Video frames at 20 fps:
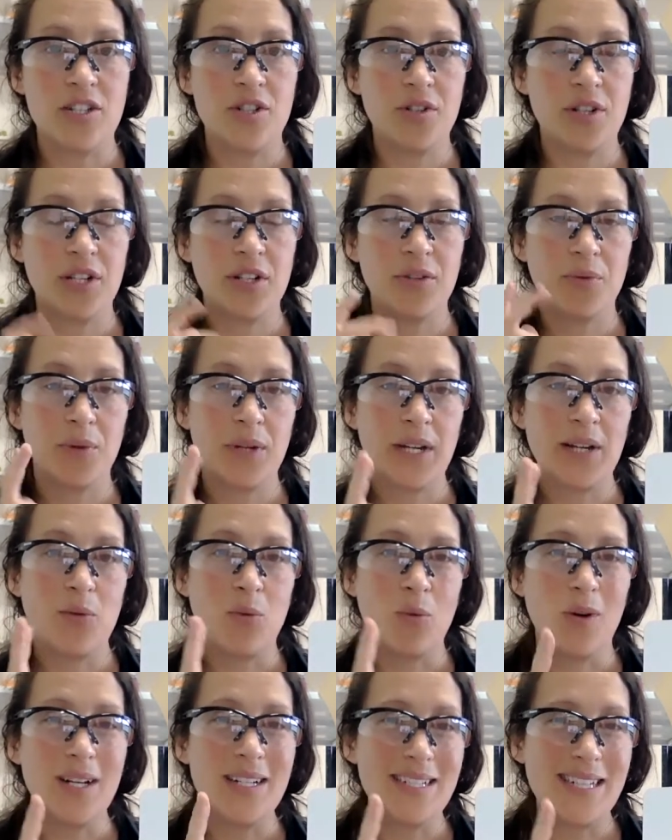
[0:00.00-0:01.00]
you can read
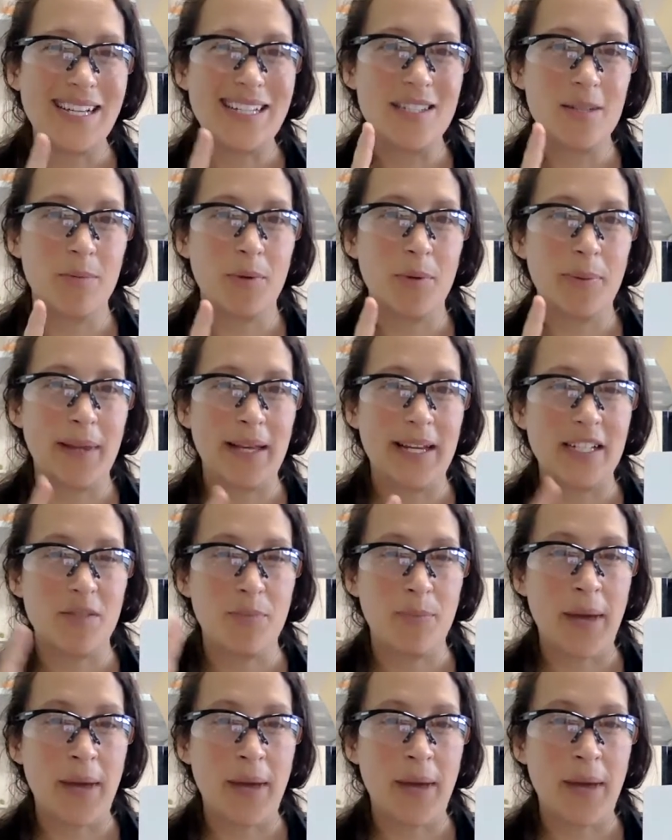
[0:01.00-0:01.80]
1 decimal place